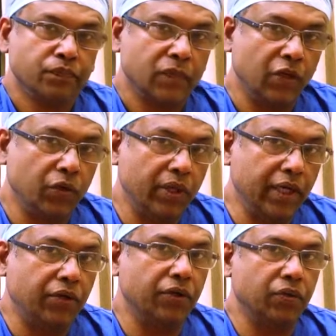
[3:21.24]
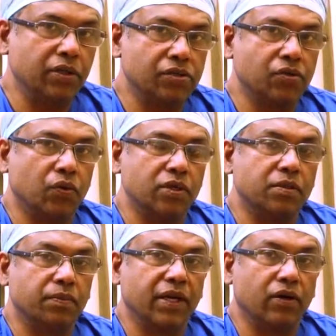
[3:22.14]
you need to know the
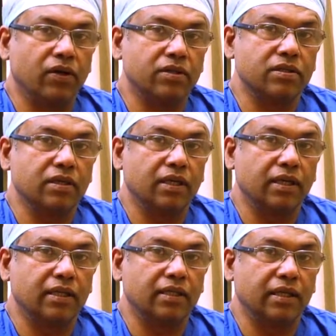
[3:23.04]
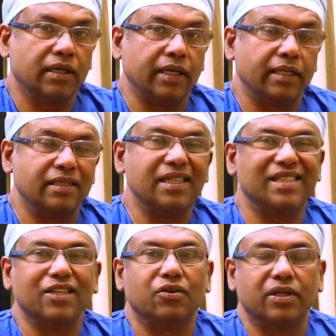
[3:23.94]
zones because it is
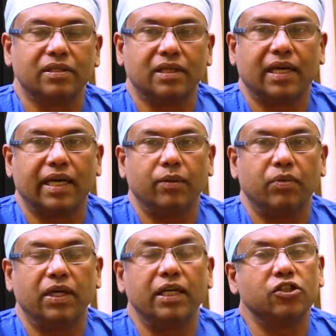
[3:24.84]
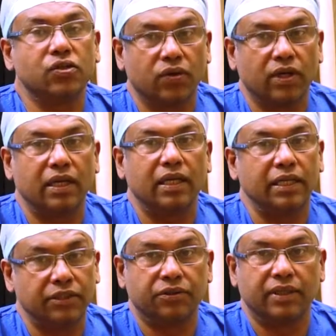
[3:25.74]
easy to describe each zonal
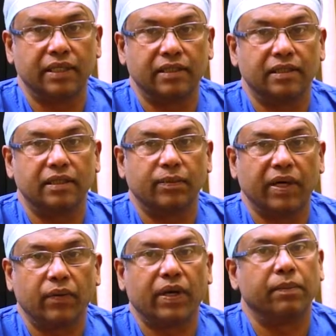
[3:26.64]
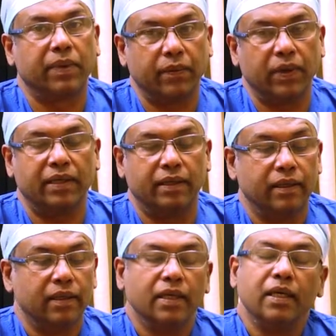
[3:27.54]
injuries by one.
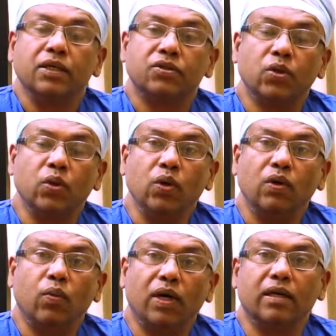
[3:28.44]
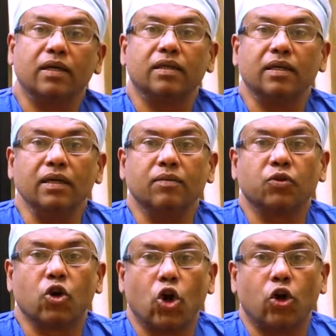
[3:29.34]
So what are the
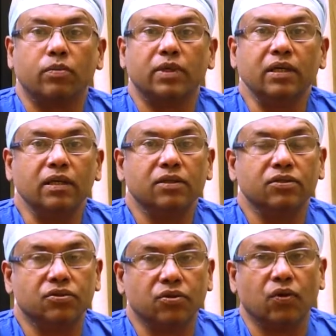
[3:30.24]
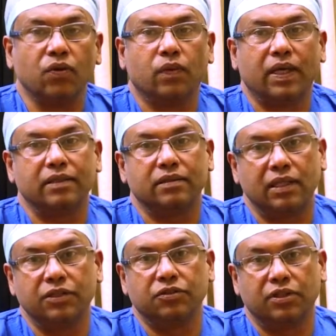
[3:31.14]
common zone wise
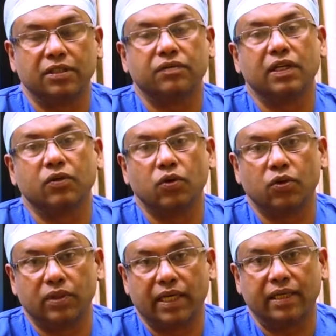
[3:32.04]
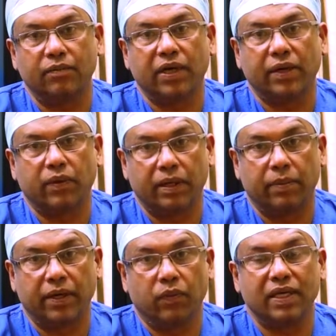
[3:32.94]
injuries? We'll go to that by one.
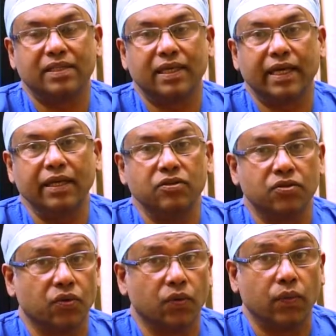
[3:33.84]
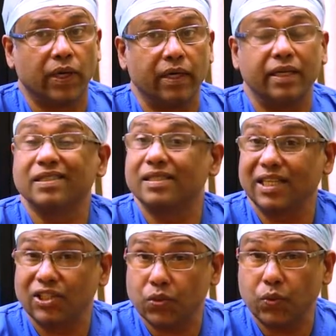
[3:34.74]
Once again, zone 1 is
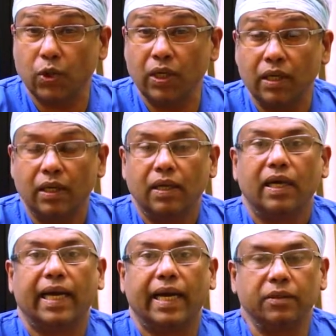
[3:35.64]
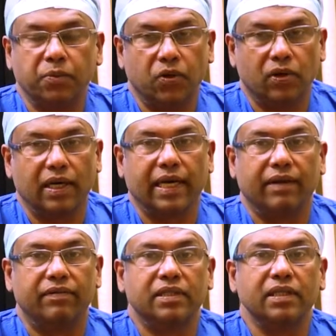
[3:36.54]
chest wall and pleural
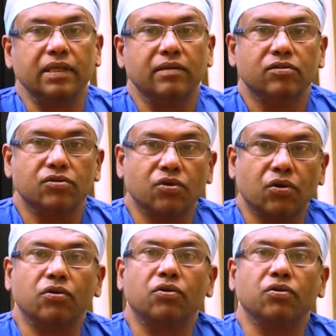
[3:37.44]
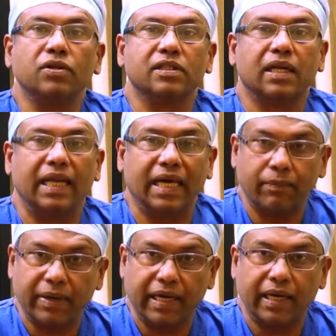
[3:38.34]
cavity. Zone 2 is the
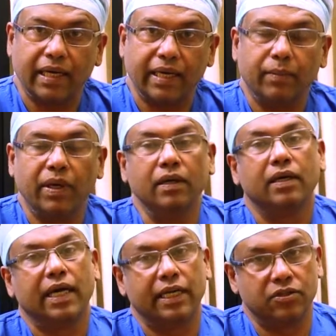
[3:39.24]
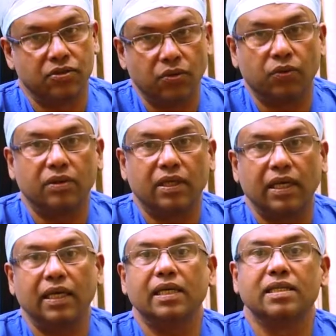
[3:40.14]
lung parenchyma, and zone
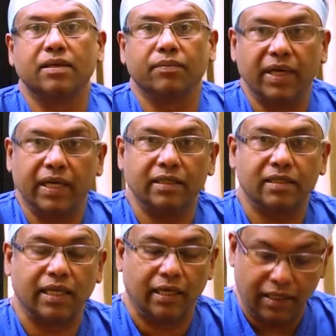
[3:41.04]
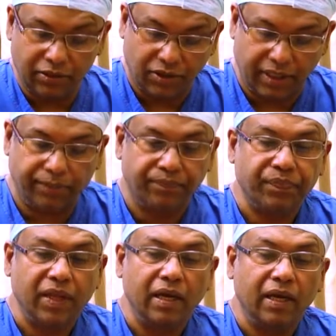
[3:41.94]
3 is the mediastinal injury.
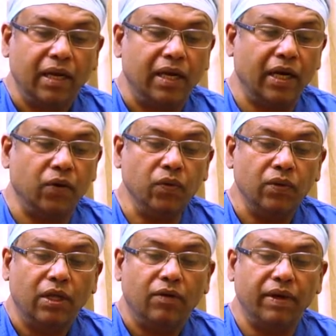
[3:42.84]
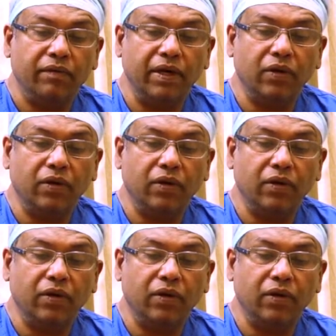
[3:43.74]
Now, when we